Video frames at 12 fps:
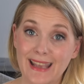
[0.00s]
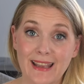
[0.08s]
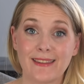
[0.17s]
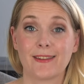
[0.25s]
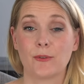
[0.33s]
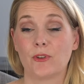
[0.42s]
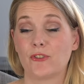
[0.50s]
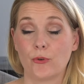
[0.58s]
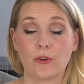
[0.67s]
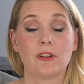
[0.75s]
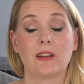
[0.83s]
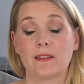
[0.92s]
Yes, to a
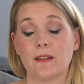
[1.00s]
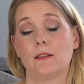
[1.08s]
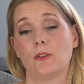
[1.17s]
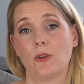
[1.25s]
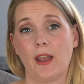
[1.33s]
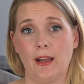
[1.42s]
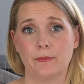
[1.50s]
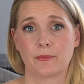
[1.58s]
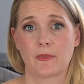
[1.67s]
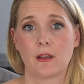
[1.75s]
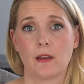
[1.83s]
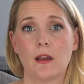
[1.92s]
certain extent you can.
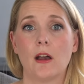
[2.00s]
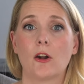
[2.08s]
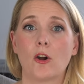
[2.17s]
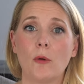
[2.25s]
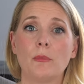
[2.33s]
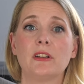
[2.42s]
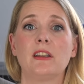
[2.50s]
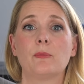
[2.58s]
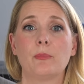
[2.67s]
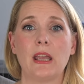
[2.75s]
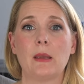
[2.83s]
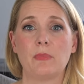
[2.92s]
Companies
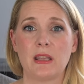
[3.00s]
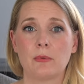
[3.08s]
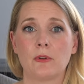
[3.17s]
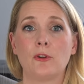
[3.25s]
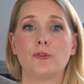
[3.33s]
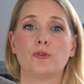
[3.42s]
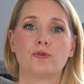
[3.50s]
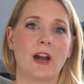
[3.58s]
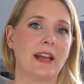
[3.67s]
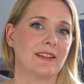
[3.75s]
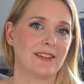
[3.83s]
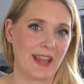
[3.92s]
pay people to
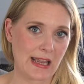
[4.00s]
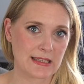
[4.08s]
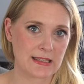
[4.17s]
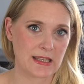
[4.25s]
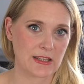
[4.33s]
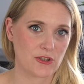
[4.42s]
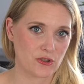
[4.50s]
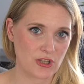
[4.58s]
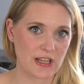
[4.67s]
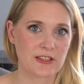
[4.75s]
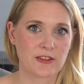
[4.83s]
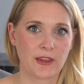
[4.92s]
write texts that
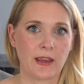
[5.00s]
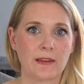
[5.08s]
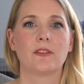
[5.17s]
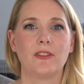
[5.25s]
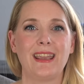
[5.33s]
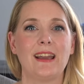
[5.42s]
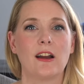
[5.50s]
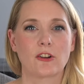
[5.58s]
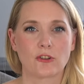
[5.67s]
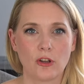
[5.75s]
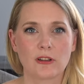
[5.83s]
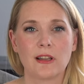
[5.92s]
suggest things they are
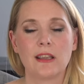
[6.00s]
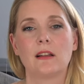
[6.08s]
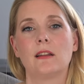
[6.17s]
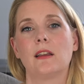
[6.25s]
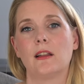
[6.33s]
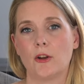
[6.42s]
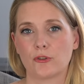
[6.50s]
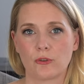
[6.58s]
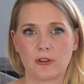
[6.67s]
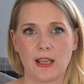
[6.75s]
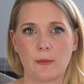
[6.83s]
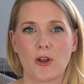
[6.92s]
not legally allowed to
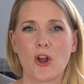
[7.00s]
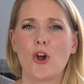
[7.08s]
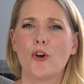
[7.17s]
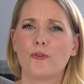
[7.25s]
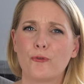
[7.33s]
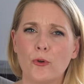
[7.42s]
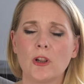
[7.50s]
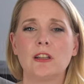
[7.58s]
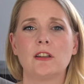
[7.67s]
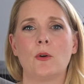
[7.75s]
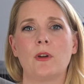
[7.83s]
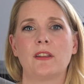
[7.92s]
claim, fully
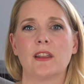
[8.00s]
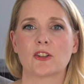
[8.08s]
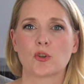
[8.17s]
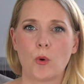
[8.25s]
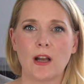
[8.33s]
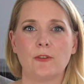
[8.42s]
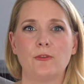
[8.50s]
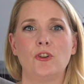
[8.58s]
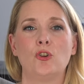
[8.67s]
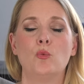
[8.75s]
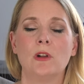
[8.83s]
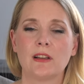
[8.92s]
knowing that quite a
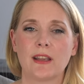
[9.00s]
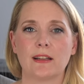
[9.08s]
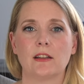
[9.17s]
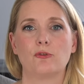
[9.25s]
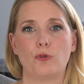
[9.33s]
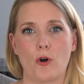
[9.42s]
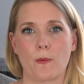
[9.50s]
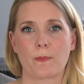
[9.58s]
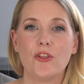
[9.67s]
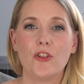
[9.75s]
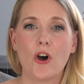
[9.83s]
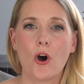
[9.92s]
few will get it wrong.
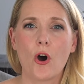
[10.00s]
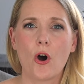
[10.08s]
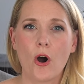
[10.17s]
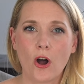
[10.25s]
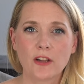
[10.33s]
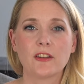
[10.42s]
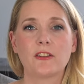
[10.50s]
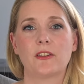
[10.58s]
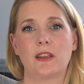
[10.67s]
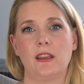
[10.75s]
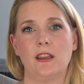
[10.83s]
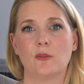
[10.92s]
The honest
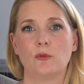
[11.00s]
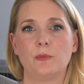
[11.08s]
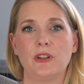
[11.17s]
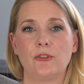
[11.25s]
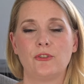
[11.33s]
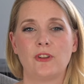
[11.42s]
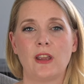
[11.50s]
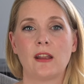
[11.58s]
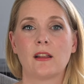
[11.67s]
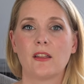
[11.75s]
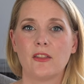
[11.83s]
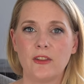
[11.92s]
thing here would be to
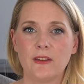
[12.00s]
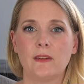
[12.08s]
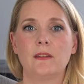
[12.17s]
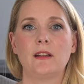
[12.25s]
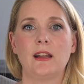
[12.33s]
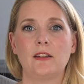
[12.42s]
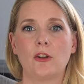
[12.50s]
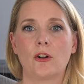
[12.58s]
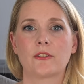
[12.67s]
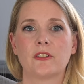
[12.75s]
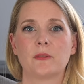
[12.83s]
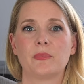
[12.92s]
say, this is an
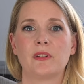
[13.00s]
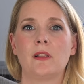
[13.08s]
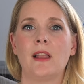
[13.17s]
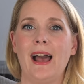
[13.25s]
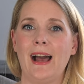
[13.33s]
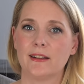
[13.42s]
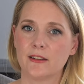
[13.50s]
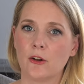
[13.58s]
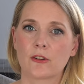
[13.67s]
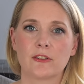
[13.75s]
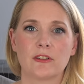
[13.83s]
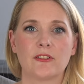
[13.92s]
antioxidant pill,
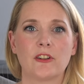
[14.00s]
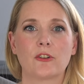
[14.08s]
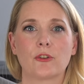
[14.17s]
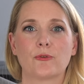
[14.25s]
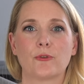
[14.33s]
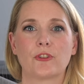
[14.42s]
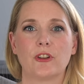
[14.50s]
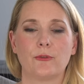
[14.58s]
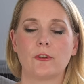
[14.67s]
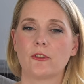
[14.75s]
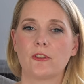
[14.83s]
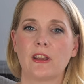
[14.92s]
antioxidants are good for
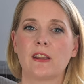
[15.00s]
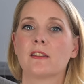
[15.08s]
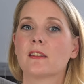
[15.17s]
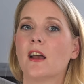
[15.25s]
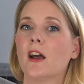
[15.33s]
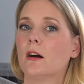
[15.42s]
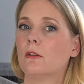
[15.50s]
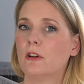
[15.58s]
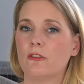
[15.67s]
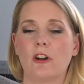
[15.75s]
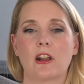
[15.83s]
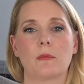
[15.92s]
different things, we
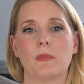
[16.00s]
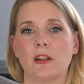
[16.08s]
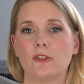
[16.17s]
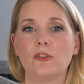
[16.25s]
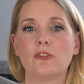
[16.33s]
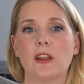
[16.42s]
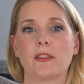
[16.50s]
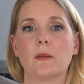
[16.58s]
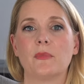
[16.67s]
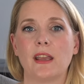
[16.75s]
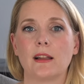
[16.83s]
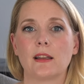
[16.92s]
recommend you take them
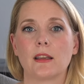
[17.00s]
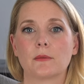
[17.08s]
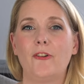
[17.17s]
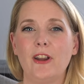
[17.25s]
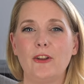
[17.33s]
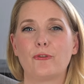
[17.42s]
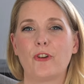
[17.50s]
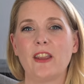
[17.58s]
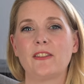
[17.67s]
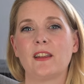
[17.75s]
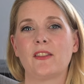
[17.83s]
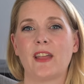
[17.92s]
daily.
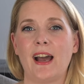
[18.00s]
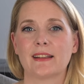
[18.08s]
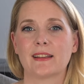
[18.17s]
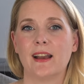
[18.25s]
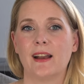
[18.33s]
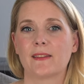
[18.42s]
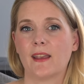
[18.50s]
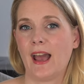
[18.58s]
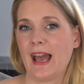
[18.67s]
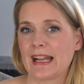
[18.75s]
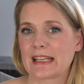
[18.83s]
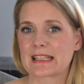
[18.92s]
Rephrasing that as
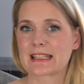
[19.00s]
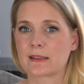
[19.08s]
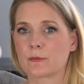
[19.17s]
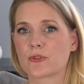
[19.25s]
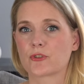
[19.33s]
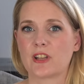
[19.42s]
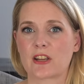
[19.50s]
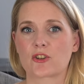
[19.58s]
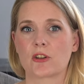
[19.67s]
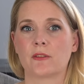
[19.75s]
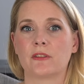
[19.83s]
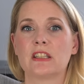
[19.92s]
added sun
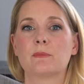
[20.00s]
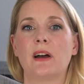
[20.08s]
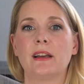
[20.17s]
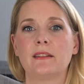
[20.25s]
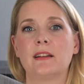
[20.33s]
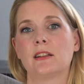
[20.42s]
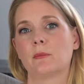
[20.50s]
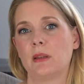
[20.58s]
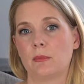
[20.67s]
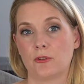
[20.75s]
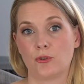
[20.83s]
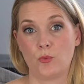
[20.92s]
protection, despite telling
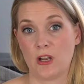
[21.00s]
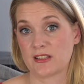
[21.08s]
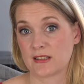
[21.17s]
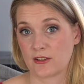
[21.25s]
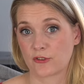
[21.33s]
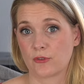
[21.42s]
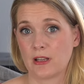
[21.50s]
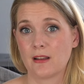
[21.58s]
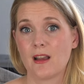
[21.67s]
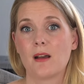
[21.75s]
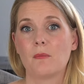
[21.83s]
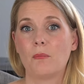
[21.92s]
people to wear sunscreen,
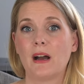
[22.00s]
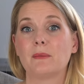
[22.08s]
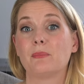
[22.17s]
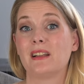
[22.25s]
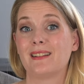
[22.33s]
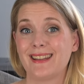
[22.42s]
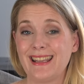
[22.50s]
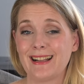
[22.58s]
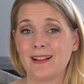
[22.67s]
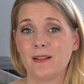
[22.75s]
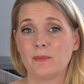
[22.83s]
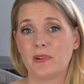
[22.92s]
might be
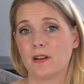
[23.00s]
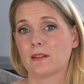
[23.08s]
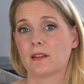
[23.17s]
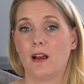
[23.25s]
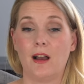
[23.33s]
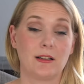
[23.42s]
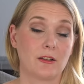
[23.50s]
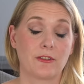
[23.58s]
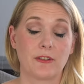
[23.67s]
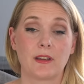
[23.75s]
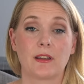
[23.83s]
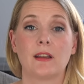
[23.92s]
legal, but I don't
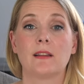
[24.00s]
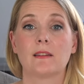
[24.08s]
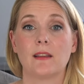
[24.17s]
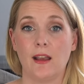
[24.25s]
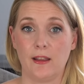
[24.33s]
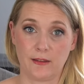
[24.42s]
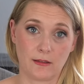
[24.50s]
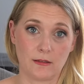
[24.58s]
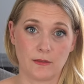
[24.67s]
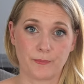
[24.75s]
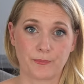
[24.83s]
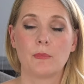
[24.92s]
think it's
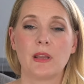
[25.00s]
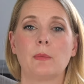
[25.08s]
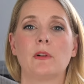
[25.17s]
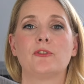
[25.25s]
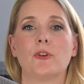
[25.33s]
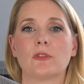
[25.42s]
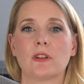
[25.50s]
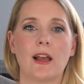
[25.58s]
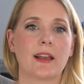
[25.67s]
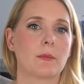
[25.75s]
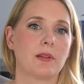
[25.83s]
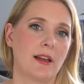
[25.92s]
ethical. People don't
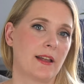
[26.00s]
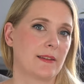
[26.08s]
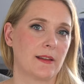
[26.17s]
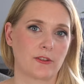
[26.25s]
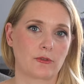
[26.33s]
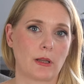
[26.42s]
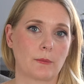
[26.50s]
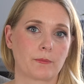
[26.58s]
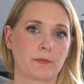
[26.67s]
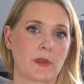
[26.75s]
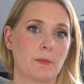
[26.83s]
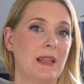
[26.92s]
like applying sunscreen.
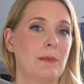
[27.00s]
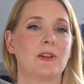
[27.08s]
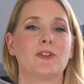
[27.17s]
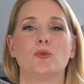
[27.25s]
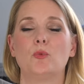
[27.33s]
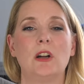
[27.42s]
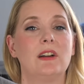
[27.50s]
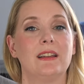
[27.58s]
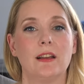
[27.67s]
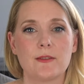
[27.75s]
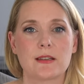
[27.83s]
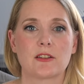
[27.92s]
People don't wear
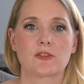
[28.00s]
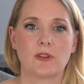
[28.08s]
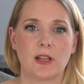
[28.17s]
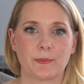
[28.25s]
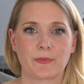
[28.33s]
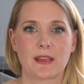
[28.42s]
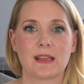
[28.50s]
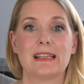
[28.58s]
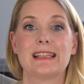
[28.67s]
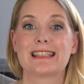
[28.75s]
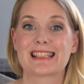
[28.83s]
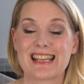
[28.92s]
enough sunscreen.
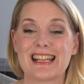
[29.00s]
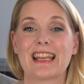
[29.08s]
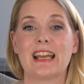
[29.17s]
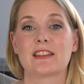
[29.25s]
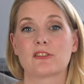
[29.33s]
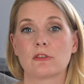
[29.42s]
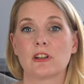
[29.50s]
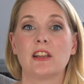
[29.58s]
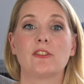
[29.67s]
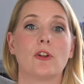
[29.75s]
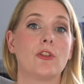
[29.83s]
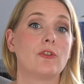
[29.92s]
Skin cancer
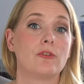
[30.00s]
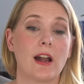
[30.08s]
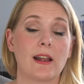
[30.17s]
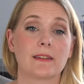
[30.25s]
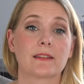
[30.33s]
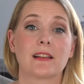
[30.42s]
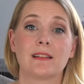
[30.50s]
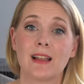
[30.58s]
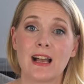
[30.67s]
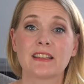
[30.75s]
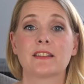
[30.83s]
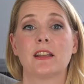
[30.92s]
is on the rise. The
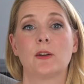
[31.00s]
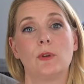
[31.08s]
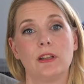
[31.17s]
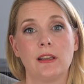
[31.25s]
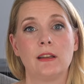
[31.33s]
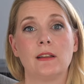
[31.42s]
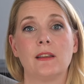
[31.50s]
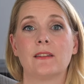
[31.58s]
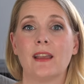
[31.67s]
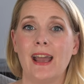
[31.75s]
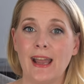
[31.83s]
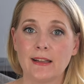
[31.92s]
last thing we need is
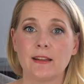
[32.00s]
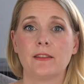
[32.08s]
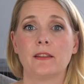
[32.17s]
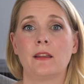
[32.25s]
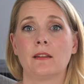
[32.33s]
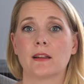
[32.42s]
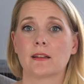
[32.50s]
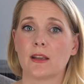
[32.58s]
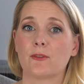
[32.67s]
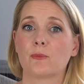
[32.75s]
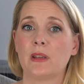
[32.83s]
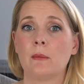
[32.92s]
anything that
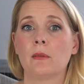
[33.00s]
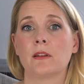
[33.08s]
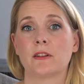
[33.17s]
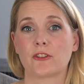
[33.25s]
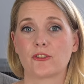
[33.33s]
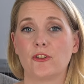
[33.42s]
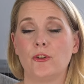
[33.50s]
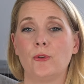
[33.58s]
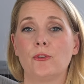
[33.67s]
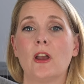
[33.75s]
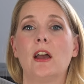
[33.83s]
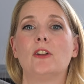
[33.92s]
gives people an
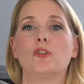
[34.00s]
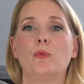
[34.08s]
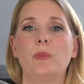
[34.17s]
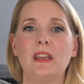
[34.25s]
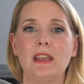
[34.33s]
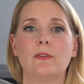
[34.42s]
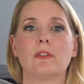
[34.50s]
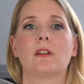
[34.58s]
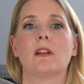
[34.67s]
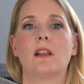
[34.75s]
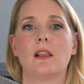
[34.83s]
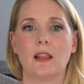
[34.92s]
excuse to be even
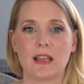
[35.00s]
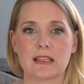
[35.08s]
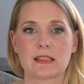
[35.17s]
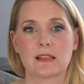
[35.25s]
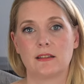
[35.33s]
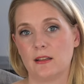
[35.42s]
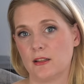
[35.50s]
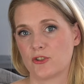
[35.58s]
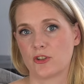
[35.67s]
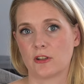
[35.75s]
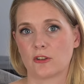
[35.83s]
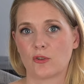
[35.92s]
less
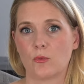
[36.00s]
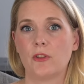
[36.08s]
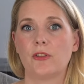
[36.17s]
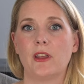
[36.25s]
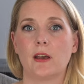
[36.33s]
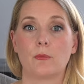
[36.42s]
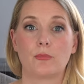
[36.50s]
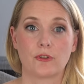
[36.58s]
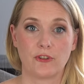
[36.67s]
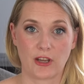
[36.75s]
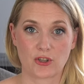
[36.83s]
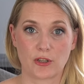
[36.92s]
diligent with their
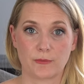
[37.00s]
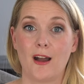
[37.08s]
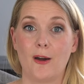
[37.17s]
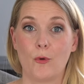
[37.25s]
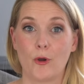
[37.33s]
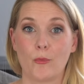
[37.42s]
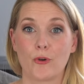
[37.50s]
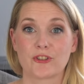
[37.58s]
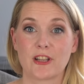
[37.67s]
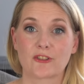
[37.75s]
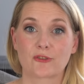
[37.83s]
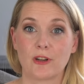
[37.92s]
protection. Want more
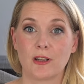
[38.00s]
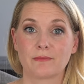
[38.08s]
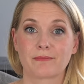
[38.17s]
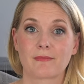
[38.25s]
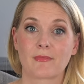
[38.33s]
sunscreen?